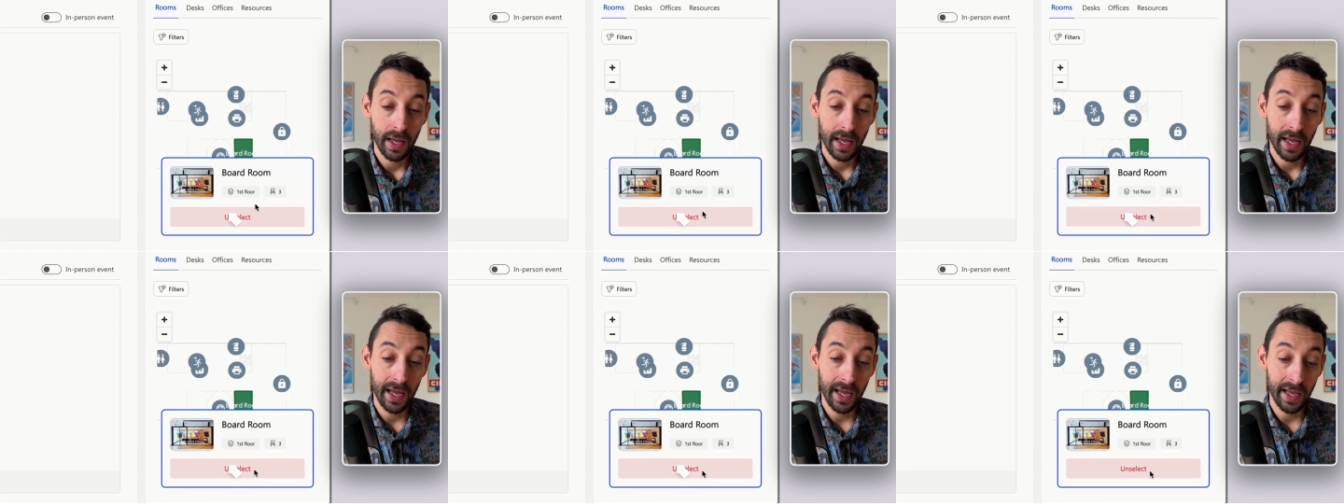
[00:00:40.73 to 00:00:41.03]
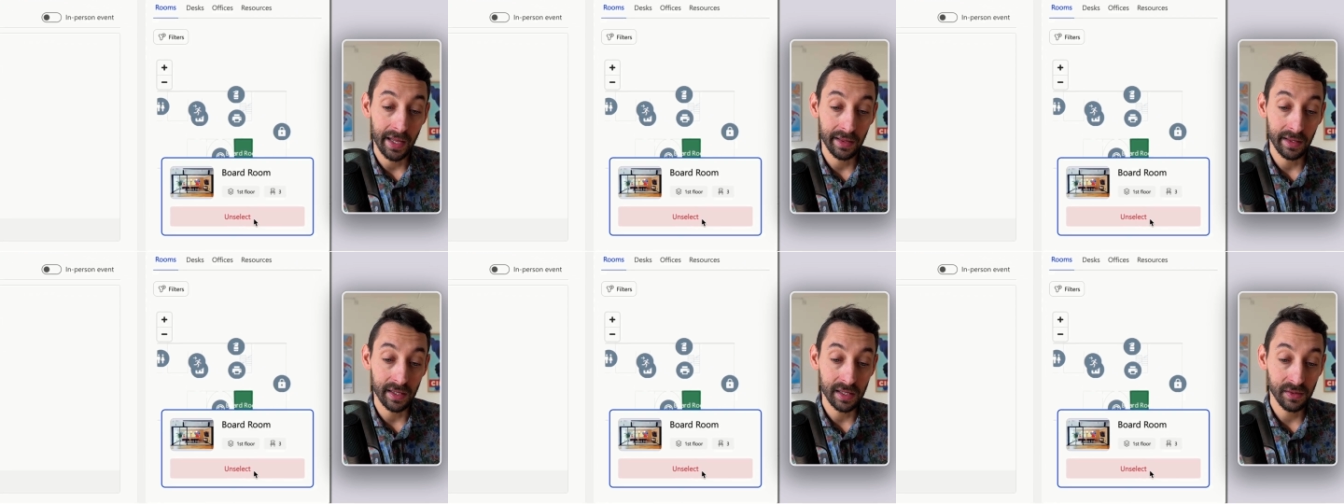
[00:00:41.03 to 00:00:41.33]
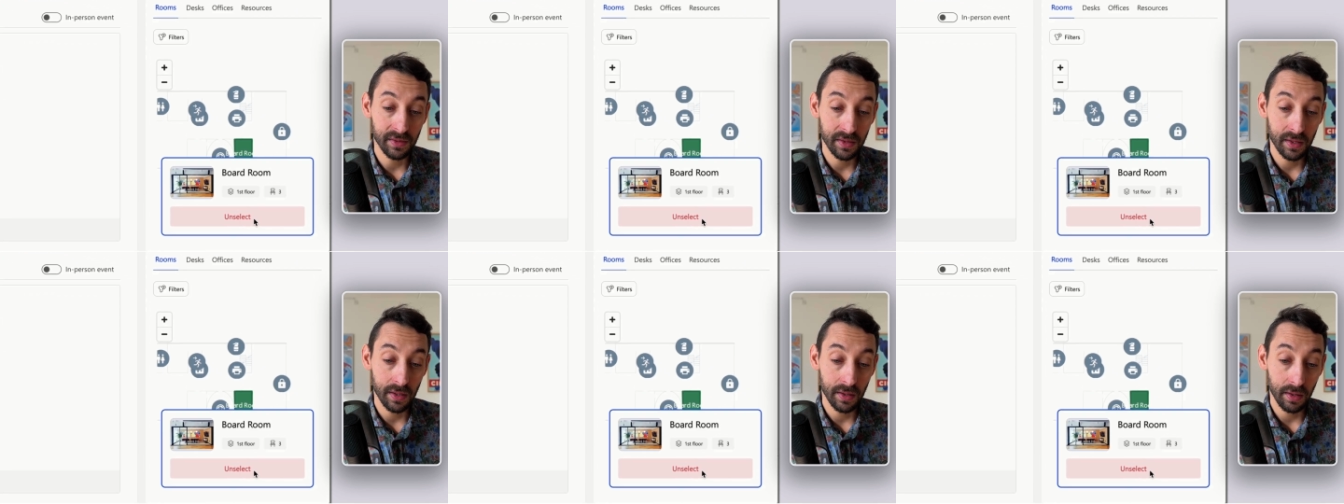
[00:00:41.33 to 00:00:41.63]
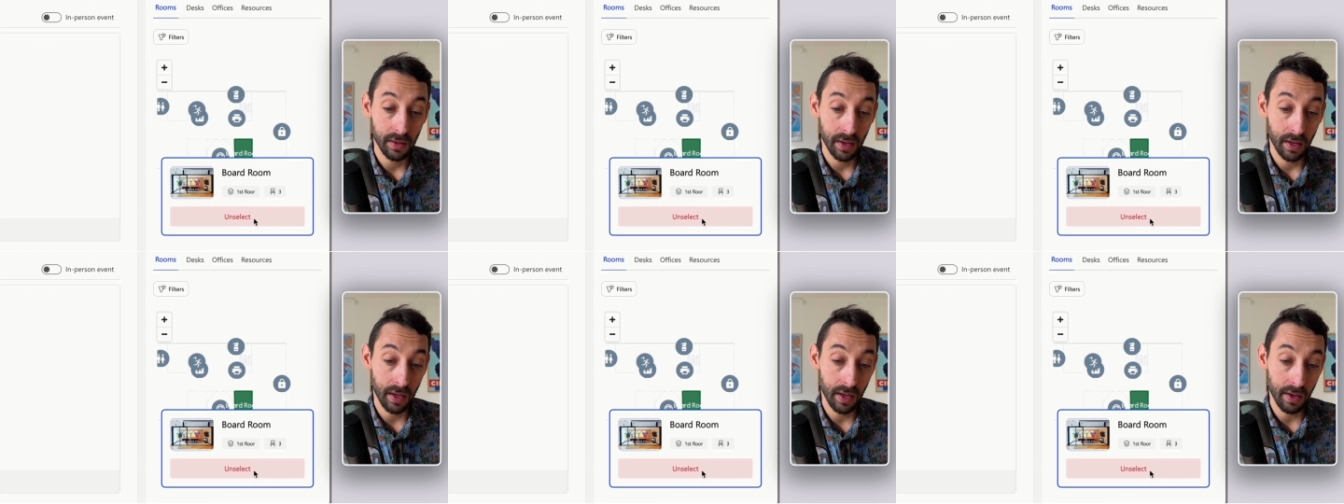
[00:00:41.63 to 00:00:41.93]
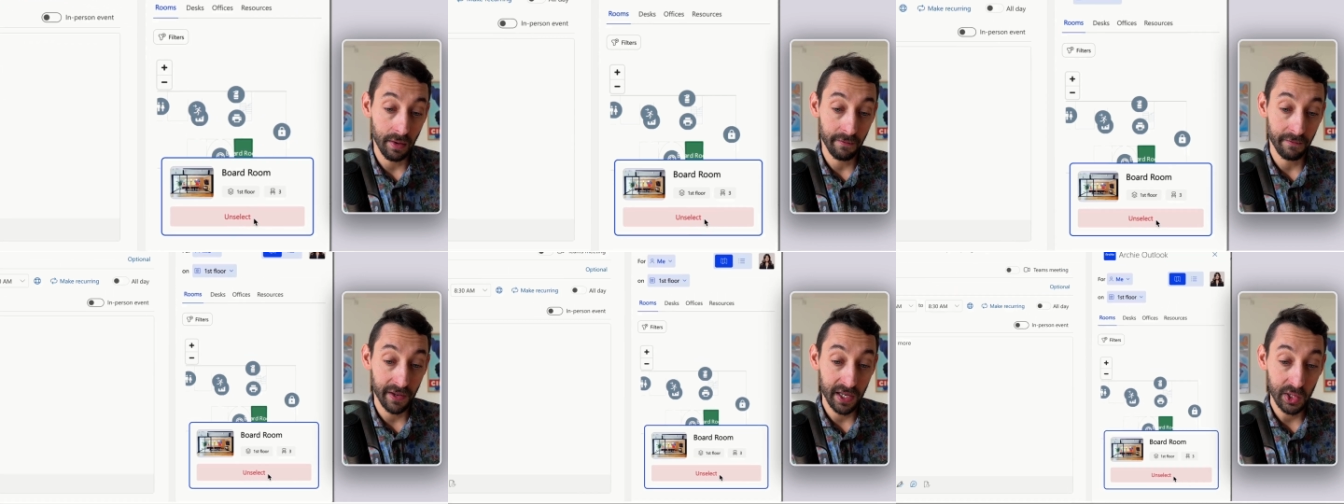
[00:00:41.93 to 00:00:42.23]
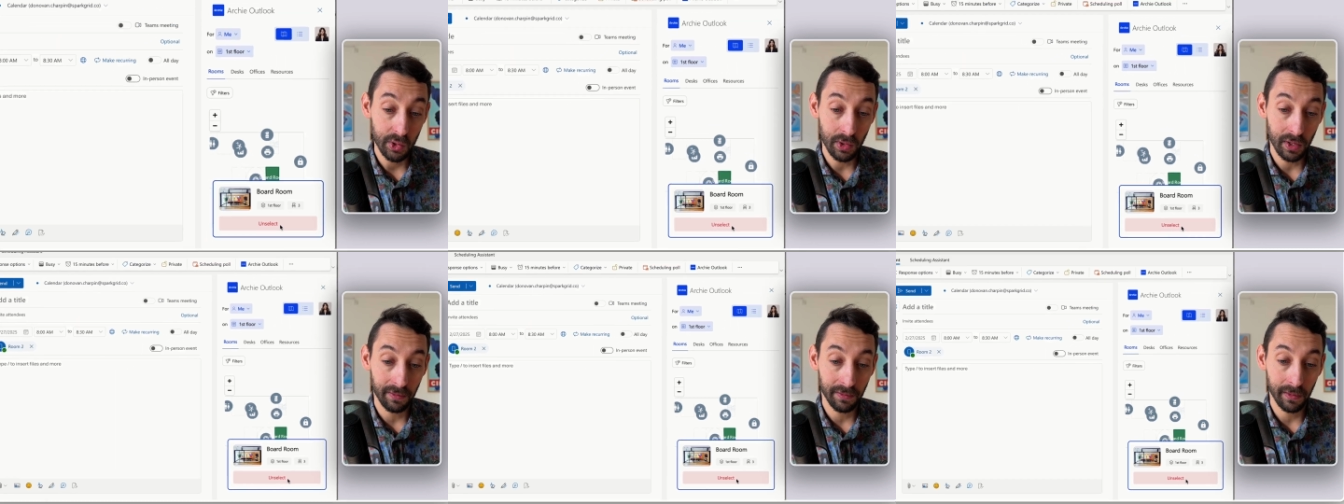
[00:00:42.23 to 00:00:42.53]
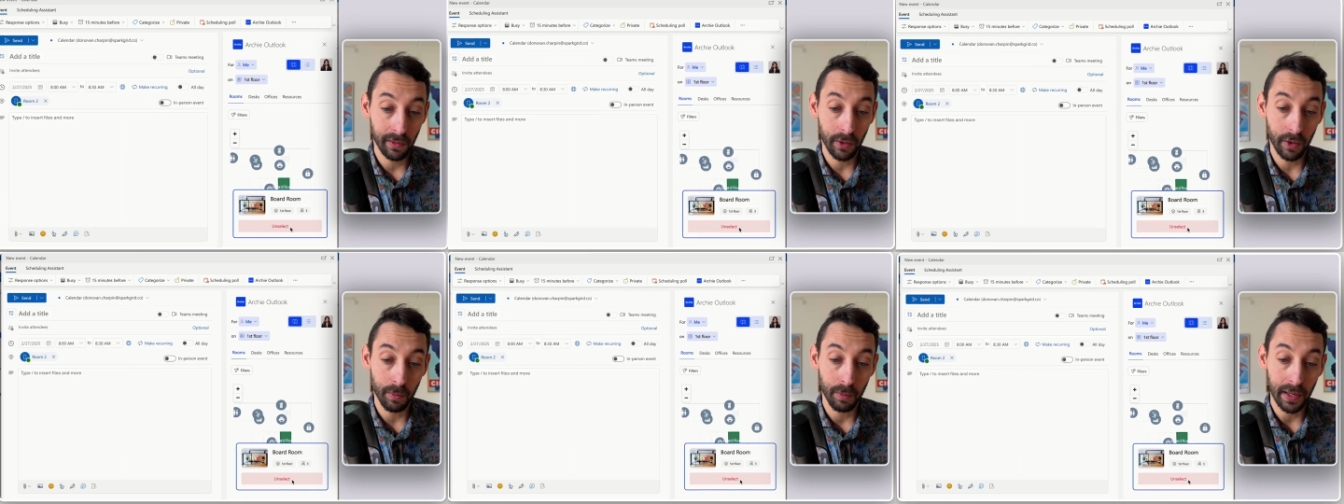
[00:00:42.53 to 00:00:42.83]
And this uh, visual
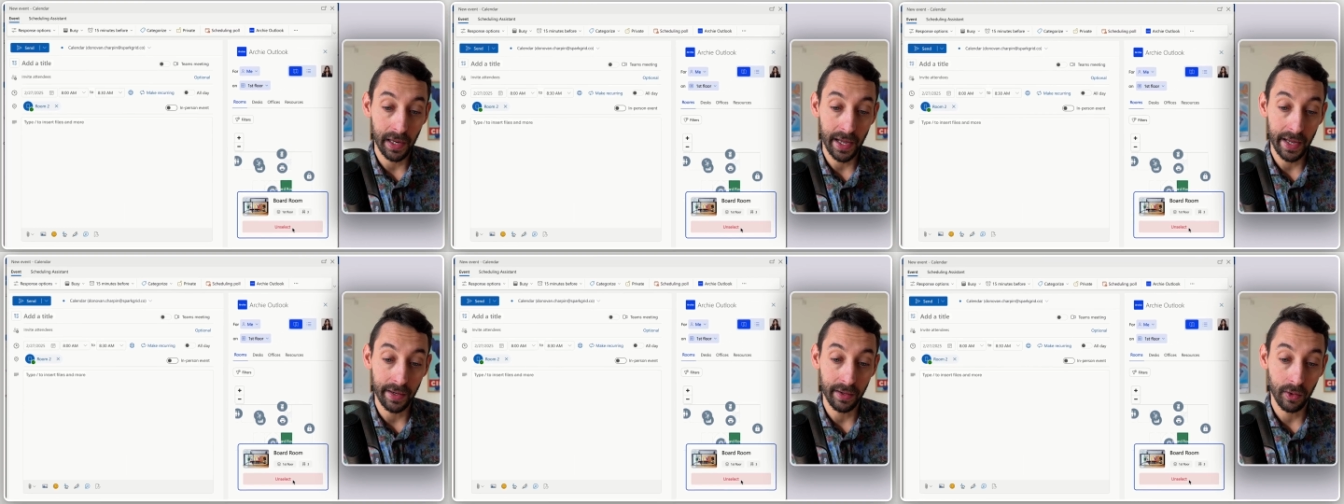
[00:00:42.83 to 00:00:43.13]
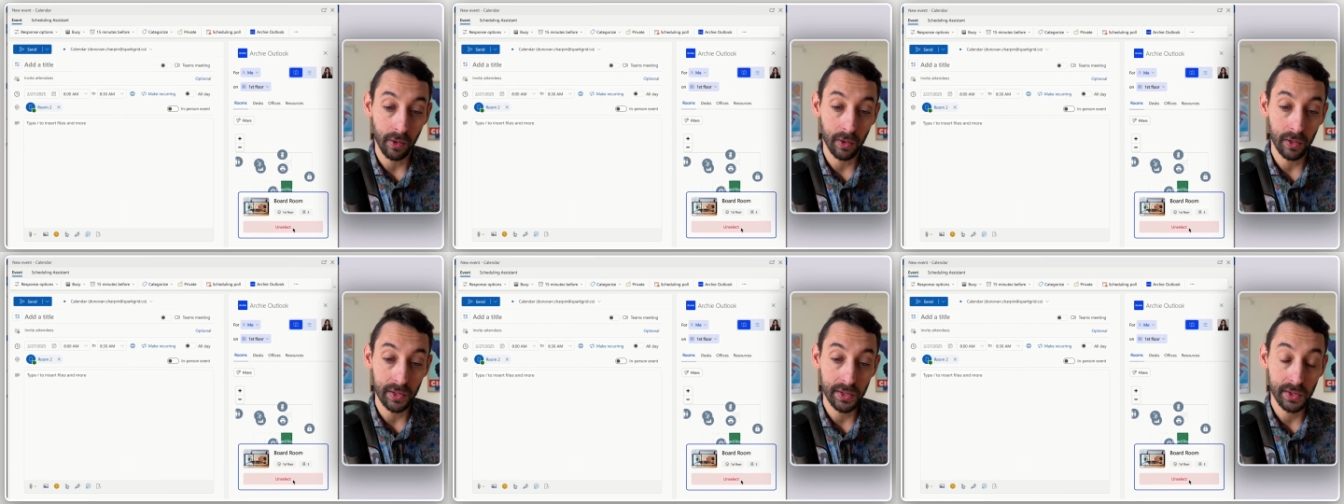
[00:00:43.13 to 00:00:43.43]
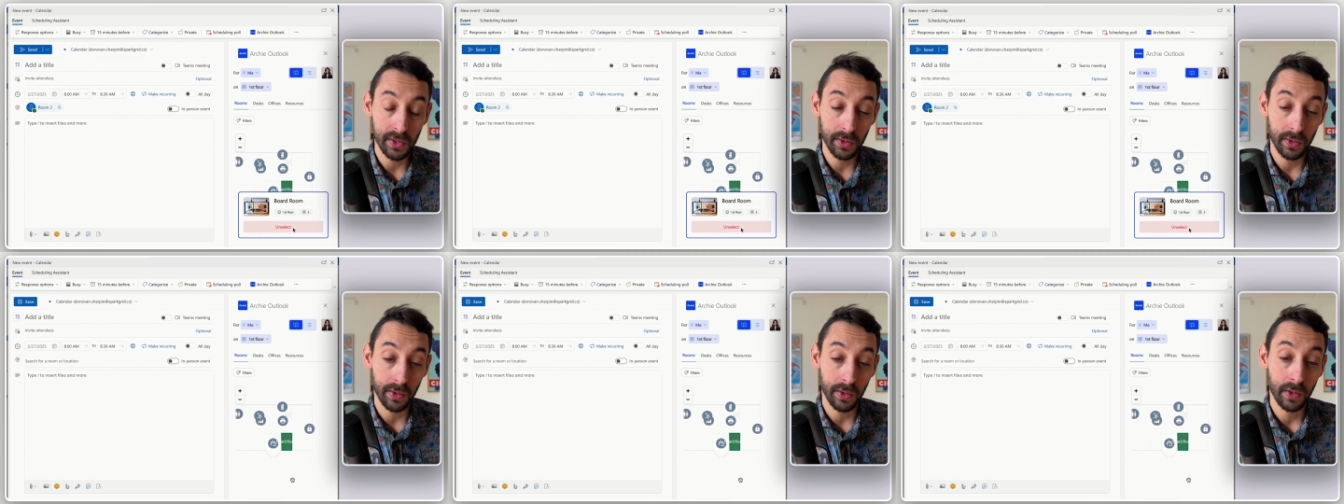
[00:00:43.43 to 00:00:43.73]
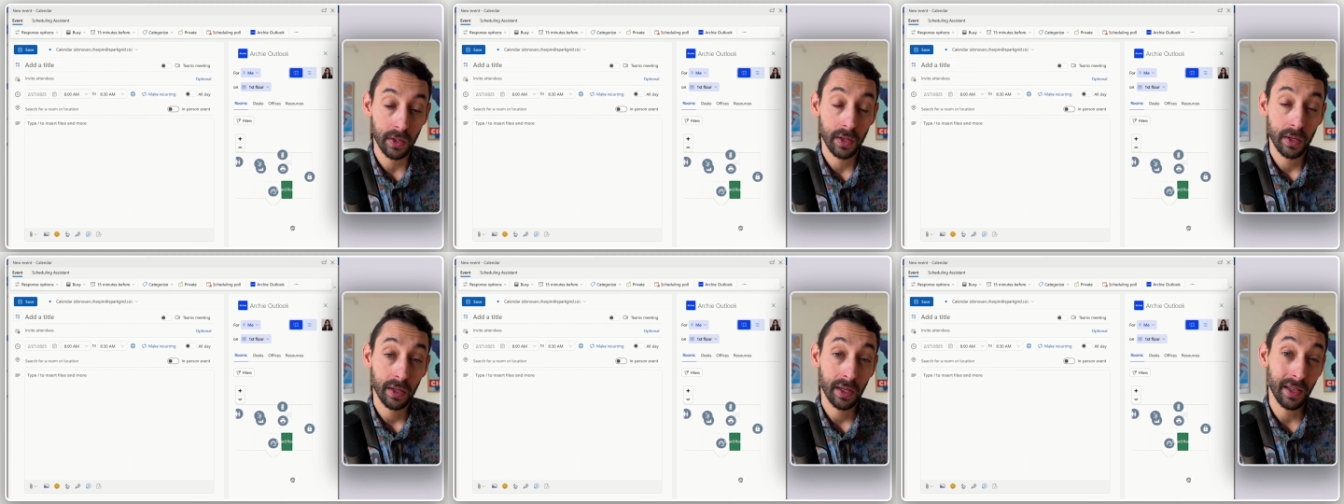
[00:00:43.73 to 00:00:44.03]
floor plan also